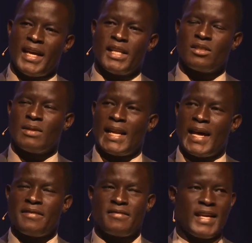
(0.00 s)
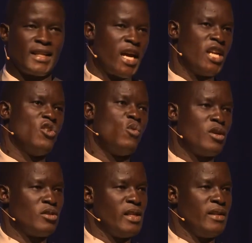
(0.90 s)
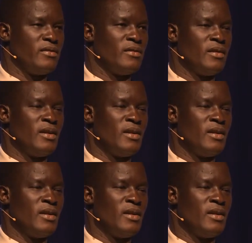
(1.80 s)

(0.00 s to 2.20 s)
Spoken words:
end to the life that I don't want to live?